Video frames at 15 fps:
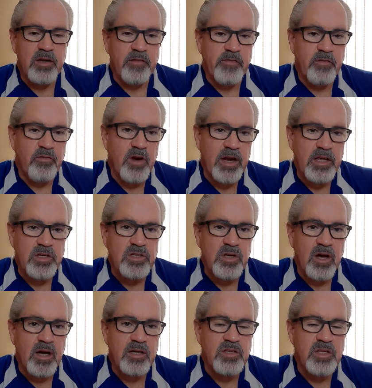different running
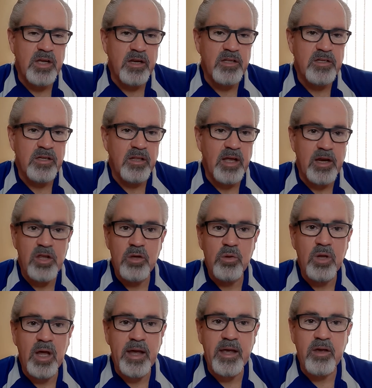socks that you
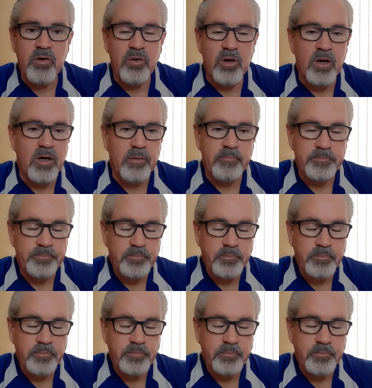like, or